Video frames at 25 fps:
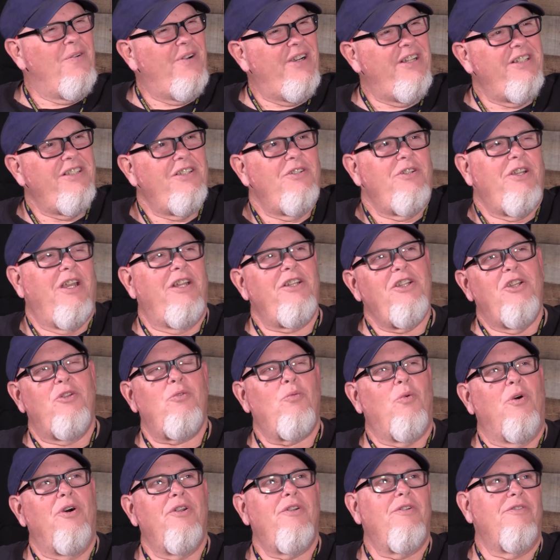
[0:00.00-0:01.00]
Well, and
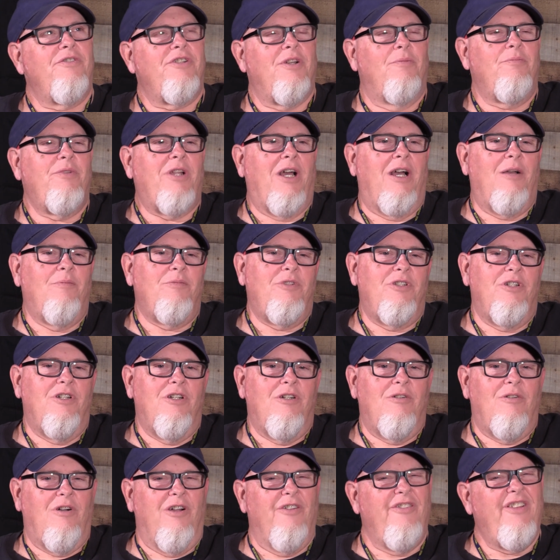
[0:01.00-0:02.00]
you wonder sometimes,
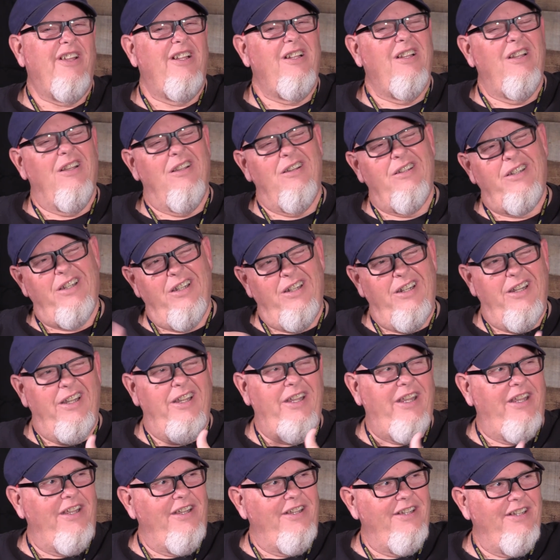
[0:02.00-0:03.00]
are they looking
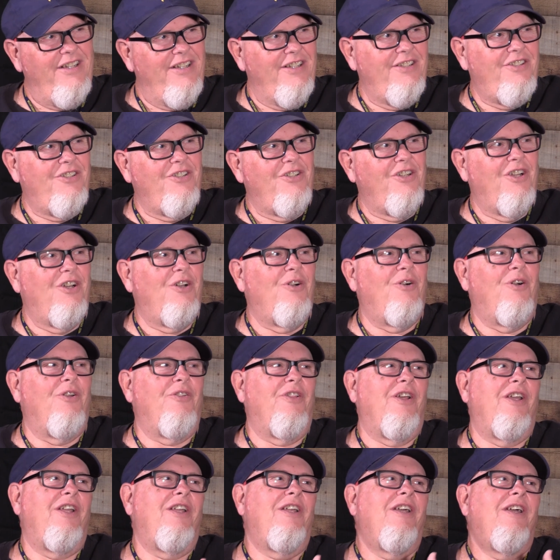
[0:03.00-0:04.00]
ahead?
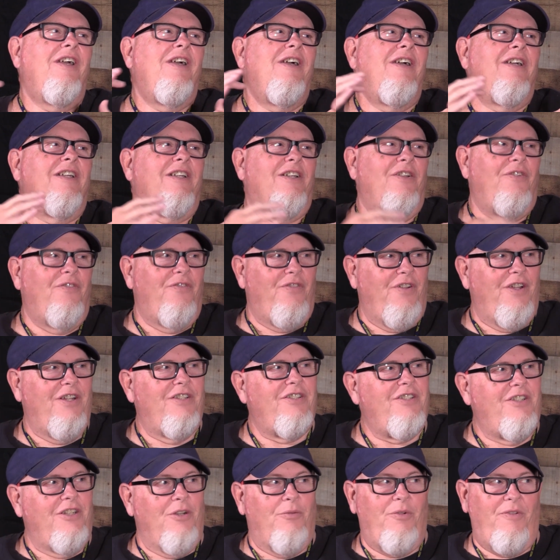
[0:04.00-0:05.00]
Are they
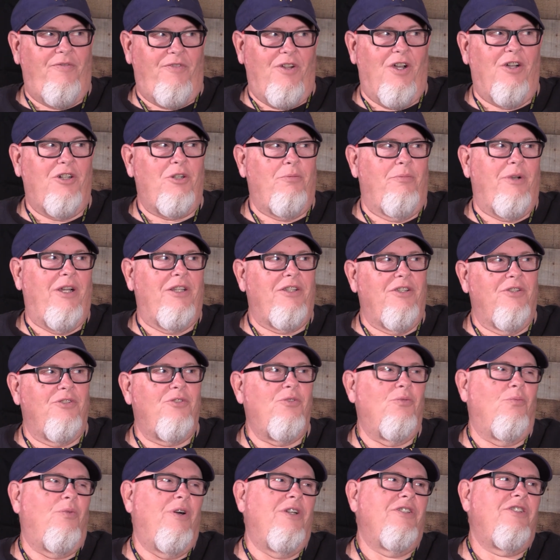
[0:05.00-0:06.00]
convinced? We've talked about
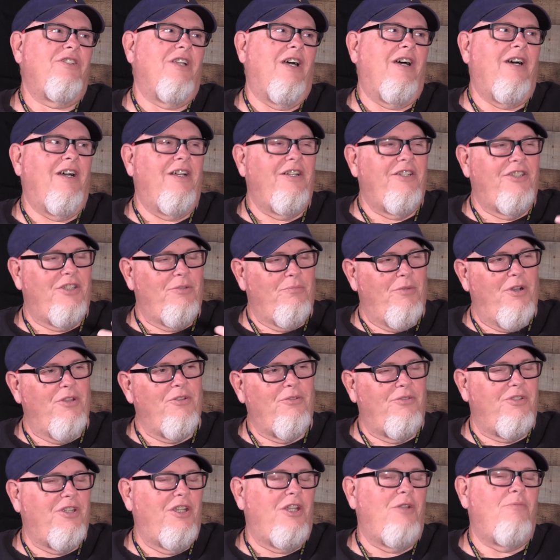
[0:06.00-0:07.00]
this with West Side and some
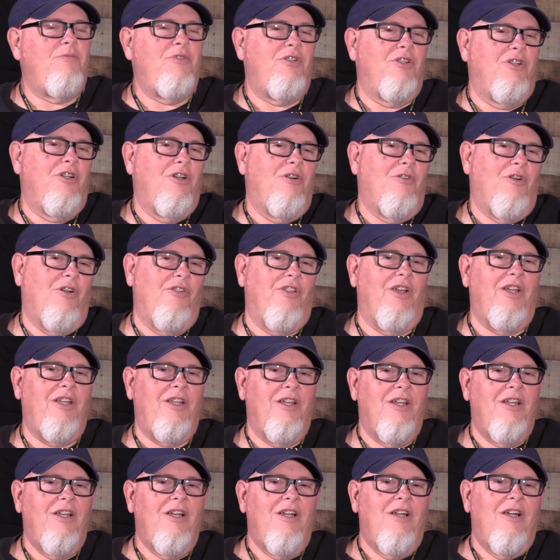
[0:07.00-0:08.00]
other teams. Are
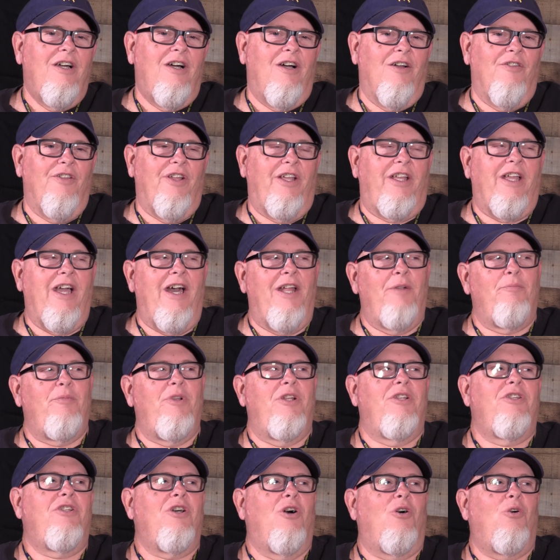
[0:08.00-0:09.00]
they kind of
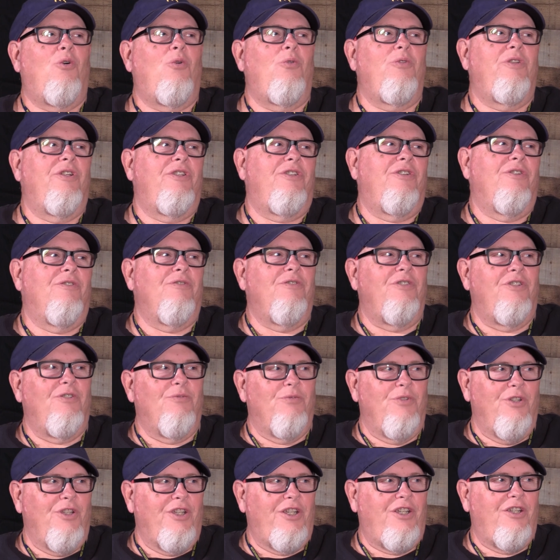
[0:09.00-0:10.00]
being told that they're
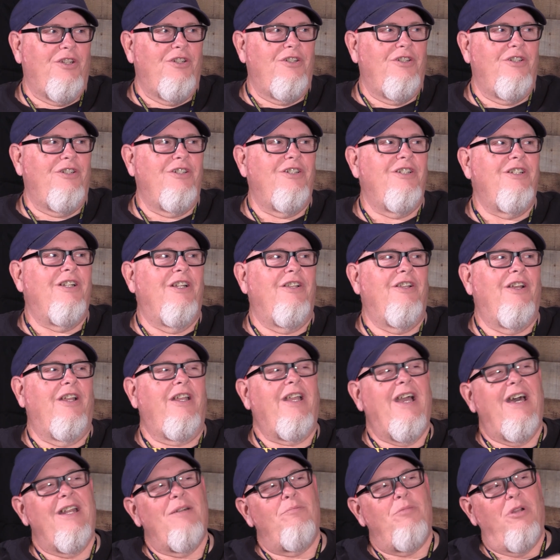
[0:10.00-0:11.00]
really good and they
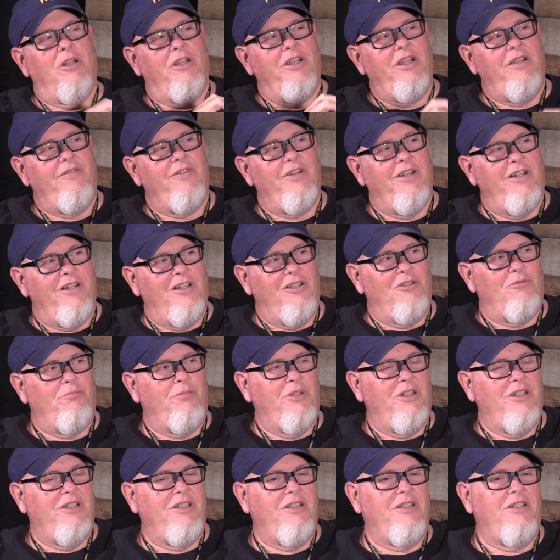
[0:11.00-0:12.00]
kind of believe in it a little
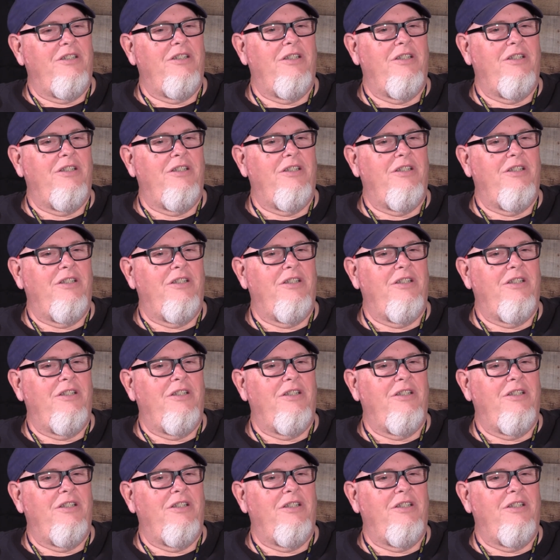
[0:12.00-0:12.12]
bit?